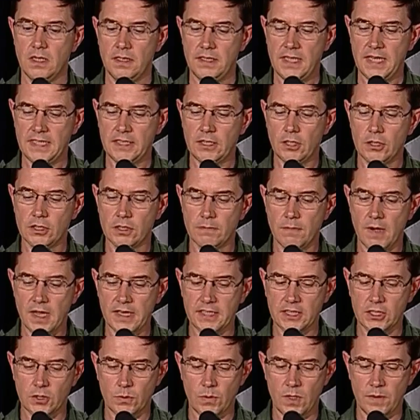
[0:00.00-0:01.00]
NATO's
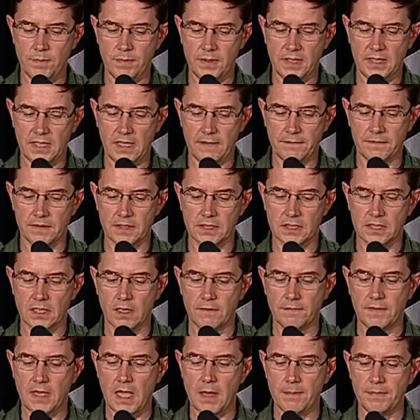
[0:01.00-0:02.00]
minesweeping efforts
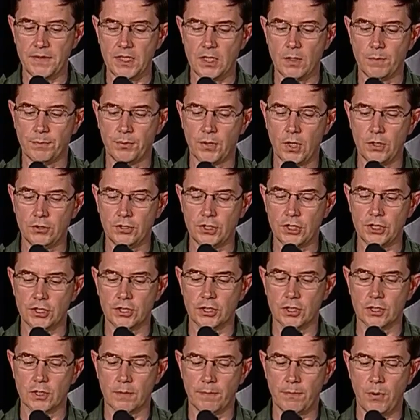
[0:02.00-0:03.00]
have kept the approaches
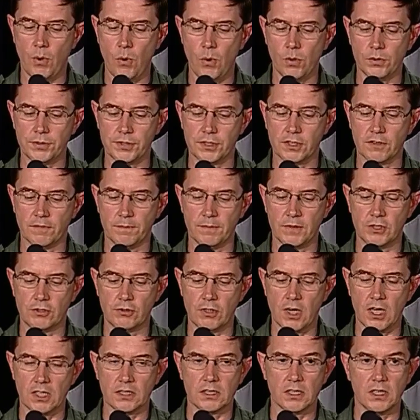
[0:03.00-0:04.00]
to the ports of
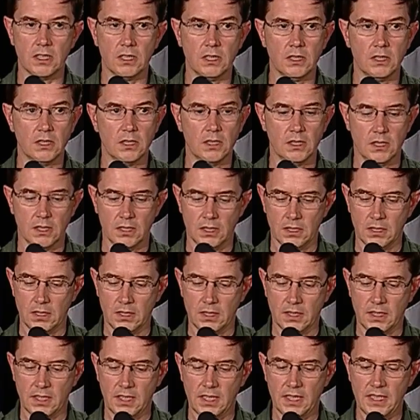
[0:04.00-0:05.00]
Misrata
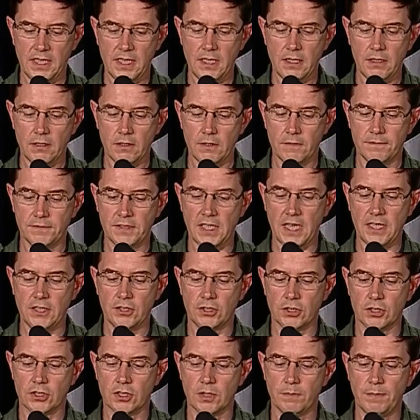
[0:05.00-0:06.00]
clear of
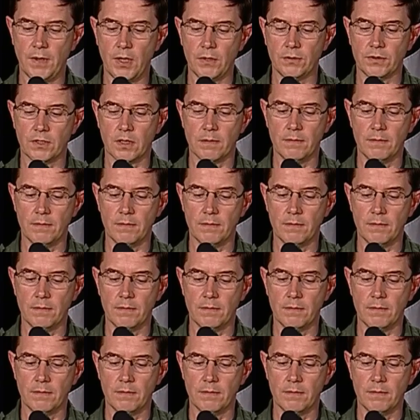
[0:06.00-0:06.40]
danger to both